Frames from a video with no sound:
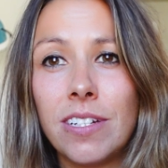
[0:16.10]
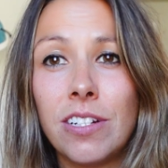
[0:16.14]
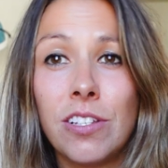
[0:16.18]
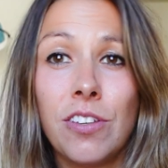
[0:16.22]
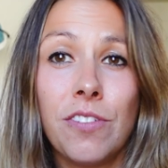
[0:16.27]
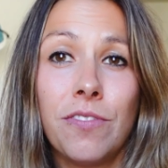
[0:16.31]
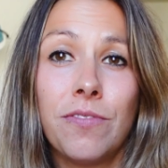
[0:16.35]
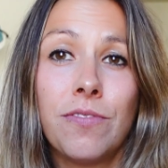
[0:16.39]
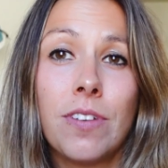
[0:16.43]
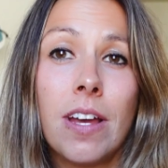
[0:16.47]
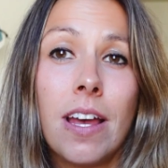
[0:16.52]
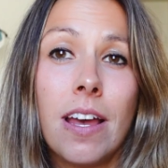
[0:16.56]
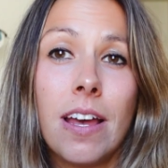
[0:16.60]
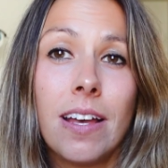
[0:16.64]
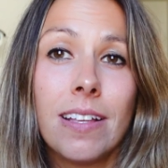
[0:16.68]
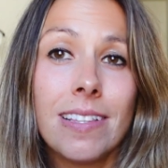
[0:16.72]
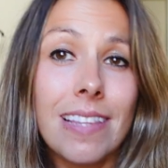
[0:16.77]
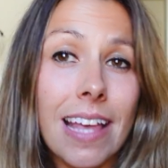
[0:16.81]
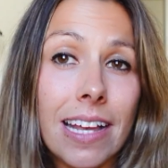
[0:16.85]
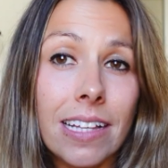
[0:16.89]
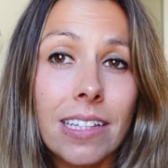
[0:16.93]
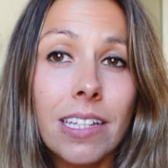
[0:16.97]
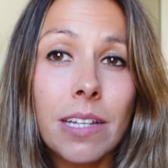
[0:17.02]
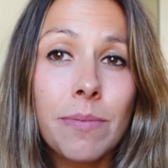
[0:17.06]
and you've
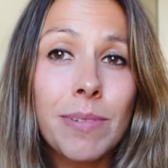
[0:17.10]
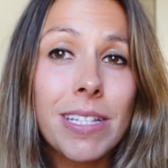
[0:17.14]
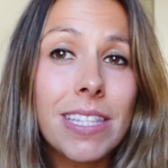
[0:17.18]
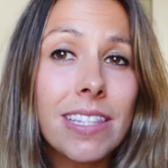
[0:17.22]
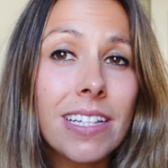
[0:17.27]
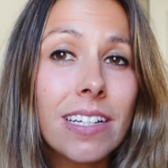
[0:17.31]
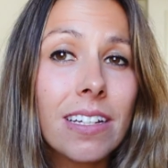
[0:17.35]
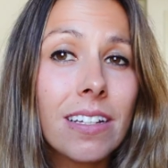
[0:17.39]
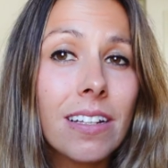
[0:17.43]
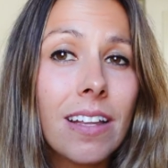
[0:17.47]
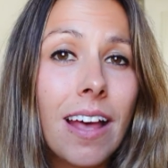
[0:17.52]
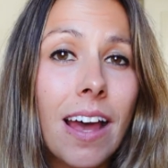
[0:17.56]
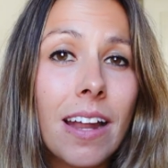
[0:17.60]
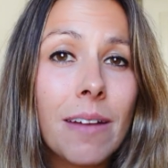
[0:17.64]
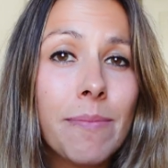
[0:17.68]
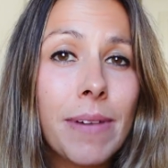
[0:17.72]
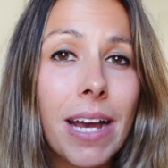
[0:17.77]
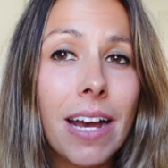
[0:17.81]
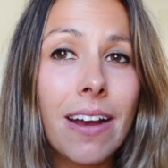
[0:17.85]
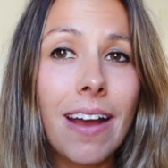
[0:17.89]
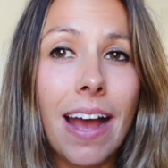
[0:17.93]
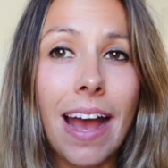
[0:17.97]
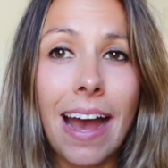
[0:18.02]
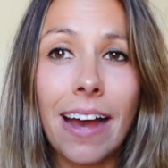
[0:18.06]
likely been thinking a lot
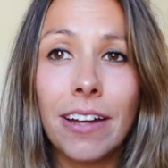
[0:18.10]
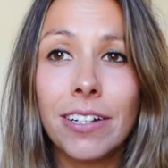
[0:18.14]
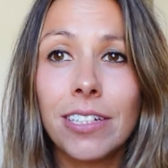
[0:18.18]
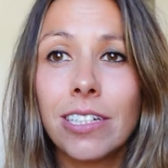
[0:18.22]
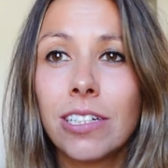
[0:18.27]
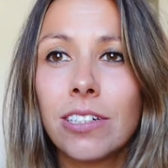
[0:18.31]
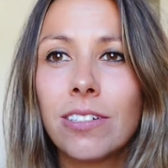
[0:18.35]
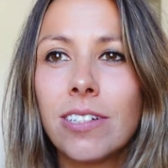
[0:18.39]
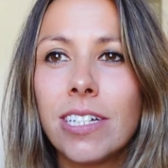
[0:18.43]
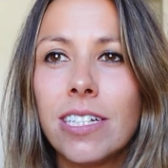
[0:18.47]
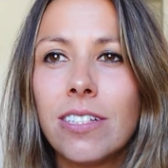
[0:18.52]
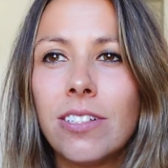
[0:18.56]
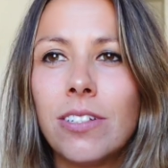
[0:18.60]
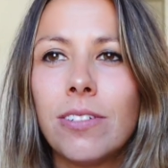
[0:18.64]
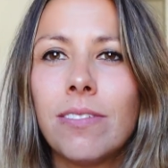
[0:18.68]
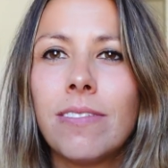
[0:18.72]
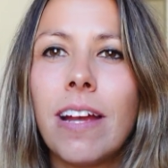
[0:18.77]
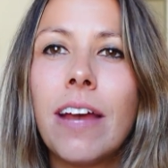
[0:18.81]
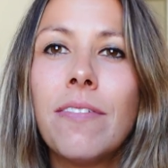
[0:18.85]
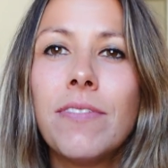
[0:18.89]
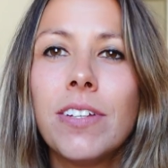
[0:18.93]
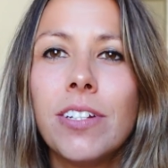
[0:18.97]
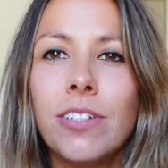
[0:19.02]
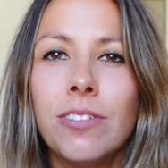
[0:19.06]
about how to increase your
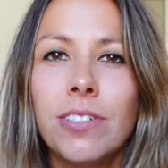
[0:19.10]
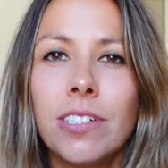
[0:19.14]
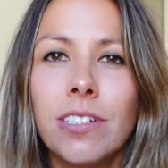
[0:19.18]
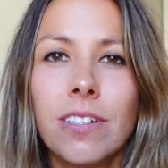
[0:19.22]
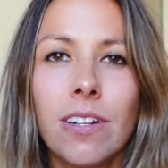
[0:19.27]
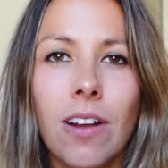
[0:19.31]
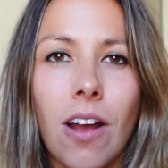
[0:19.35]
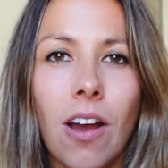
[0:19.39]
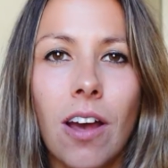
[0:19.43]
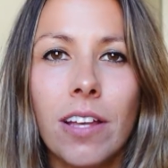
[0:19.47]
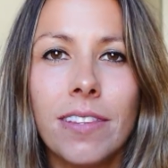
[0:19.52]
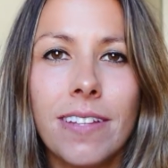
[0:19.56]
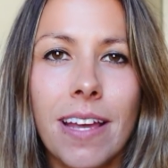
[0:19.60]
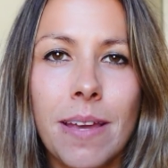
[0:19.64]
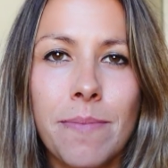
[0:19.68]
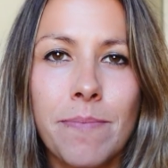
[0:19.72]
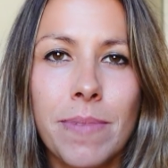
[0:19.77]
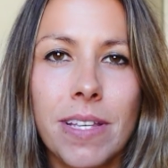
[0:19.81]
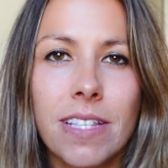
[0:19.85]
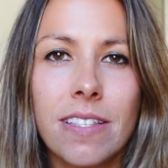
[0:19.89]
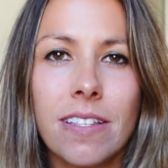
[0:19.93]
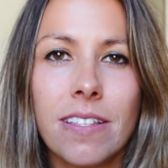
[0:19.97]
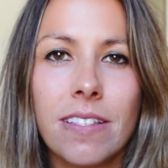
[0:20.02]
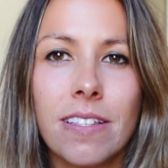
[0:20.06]
revenue in your online
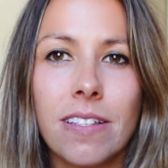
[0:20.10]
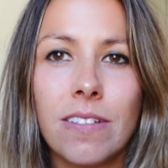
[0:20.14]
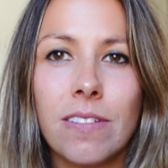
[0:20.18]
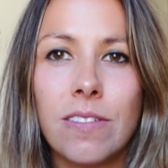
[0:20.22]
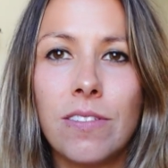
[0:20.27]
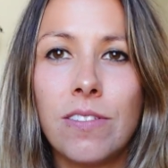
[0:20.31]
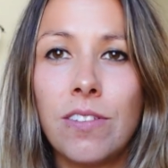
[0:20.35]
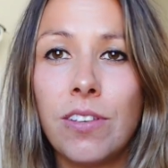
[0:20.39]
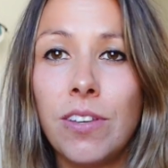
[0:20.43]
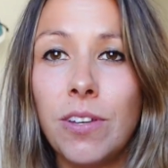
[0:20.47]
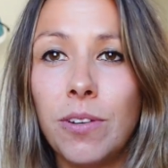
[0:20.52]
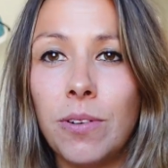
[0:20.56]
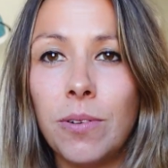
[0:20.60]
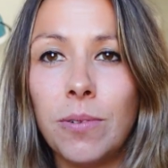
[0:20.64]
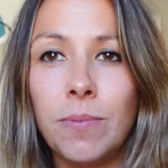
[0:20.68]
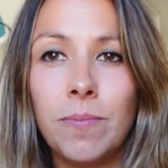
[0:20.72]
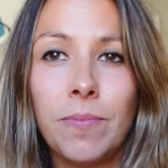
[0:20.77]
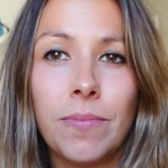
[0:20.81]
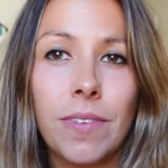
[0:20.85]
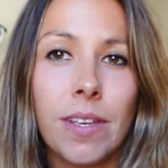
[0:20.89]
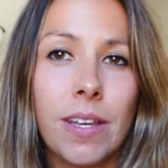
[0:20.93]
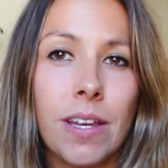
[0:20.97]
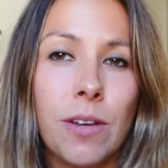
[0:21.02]
businesses too.